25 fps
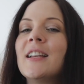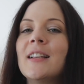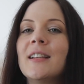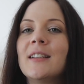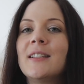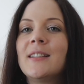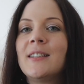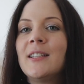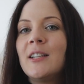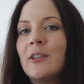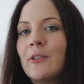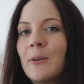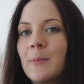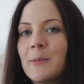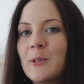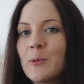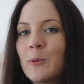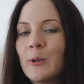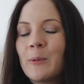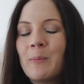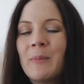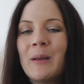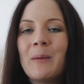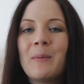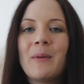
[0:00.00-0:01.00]
serums
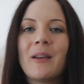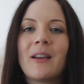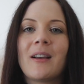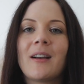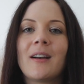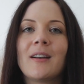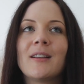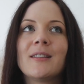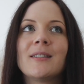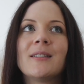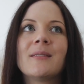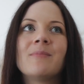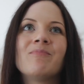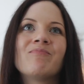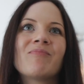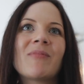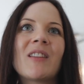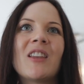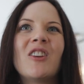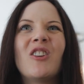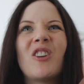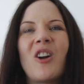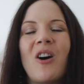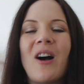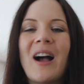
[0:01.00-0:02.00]
with me because,
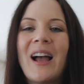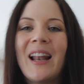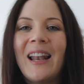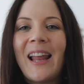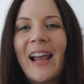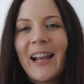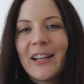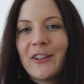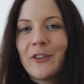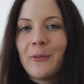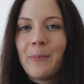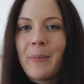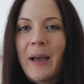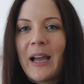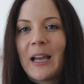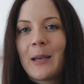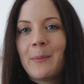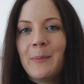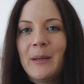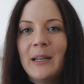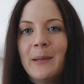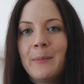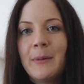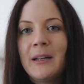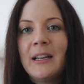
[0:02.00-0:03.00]
you know, I like to pack
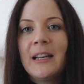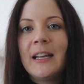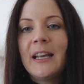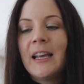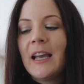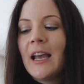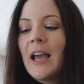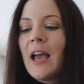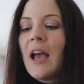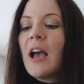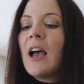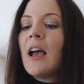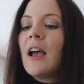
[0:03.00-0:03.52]
minimally.